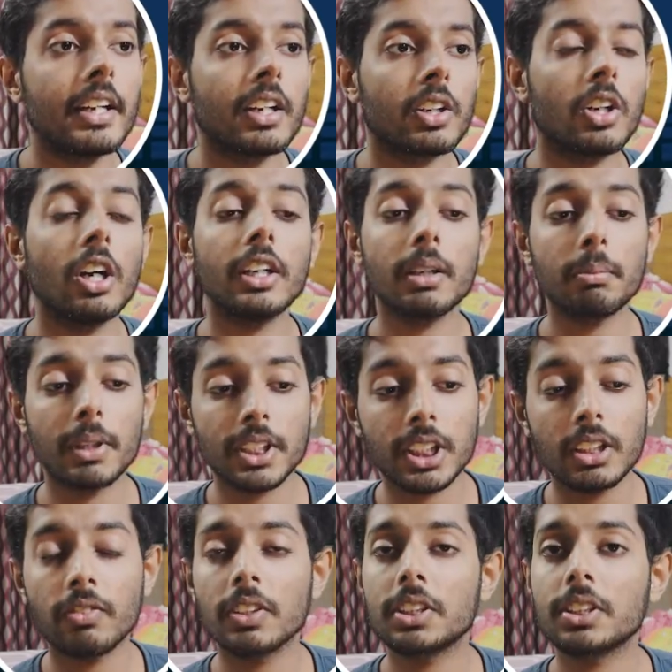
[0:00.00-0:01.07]
got a
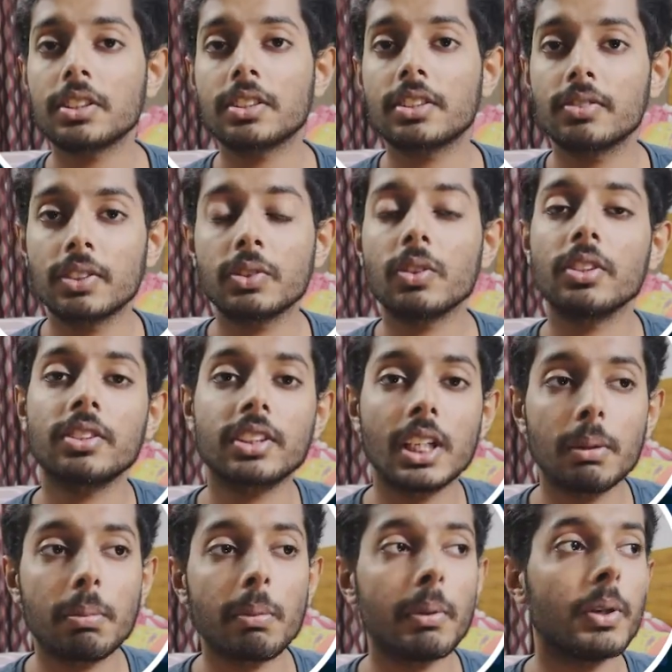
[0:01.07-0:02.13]
machine which was
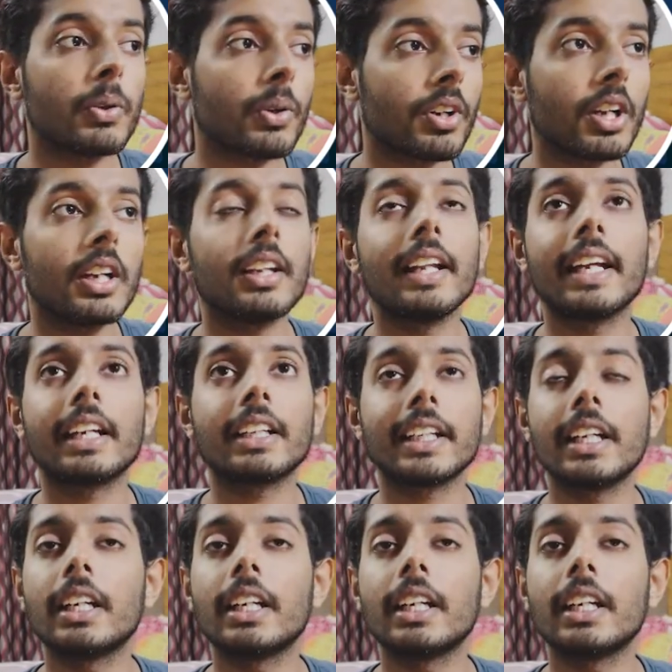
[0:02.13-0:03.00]
capable to run like